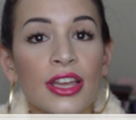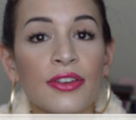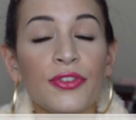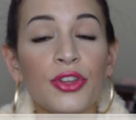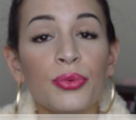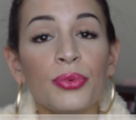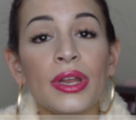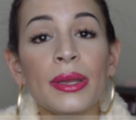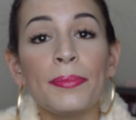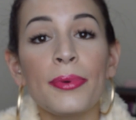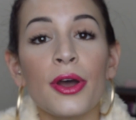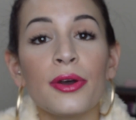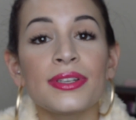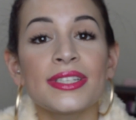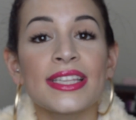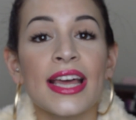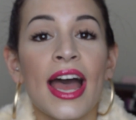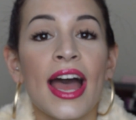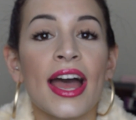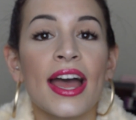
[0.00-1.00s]
If you
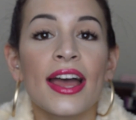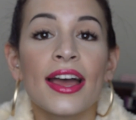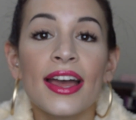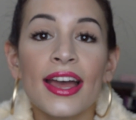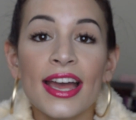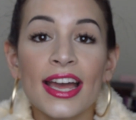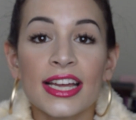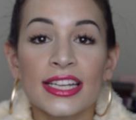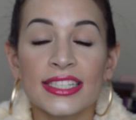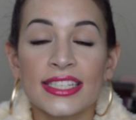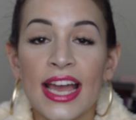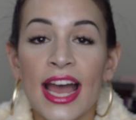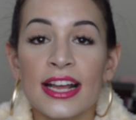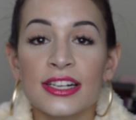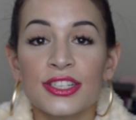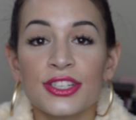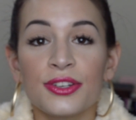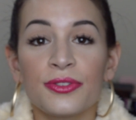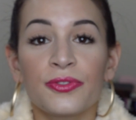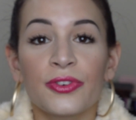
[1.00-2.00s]
repost that and tag
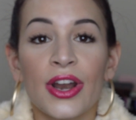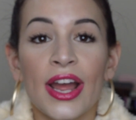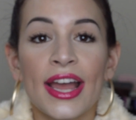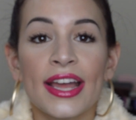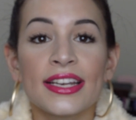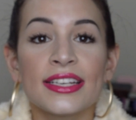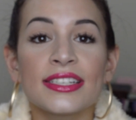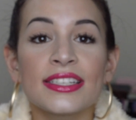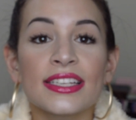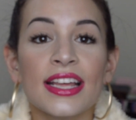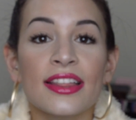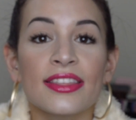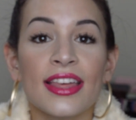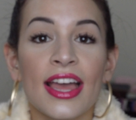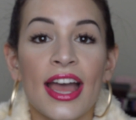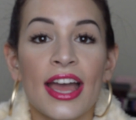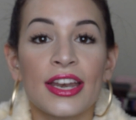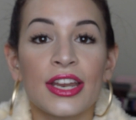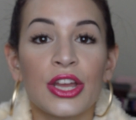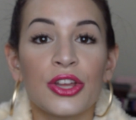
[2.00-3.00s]
2 friends,
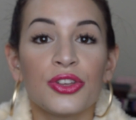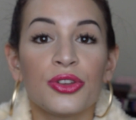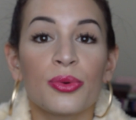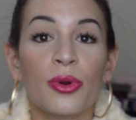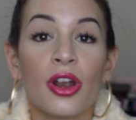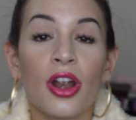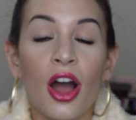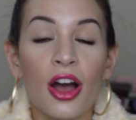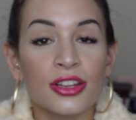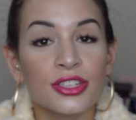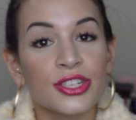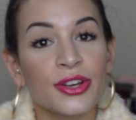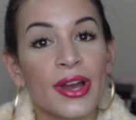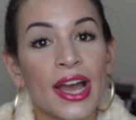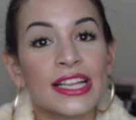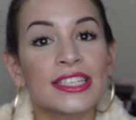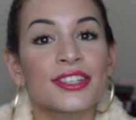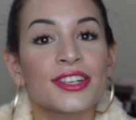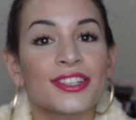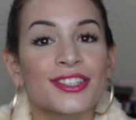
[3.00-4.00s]
then you are also
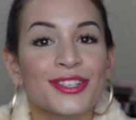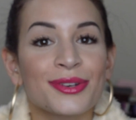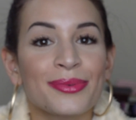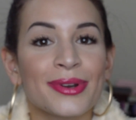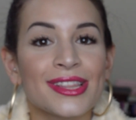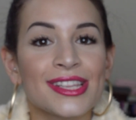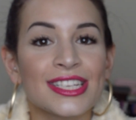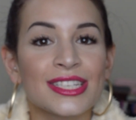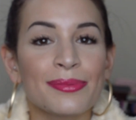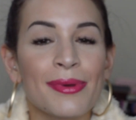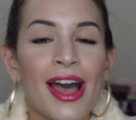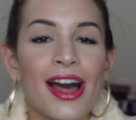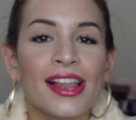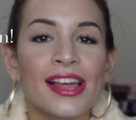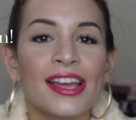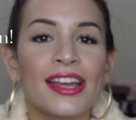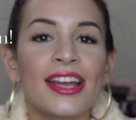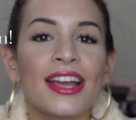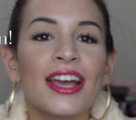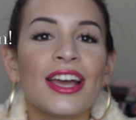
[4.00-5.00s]
entered to win this
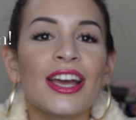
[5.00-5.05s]
palette.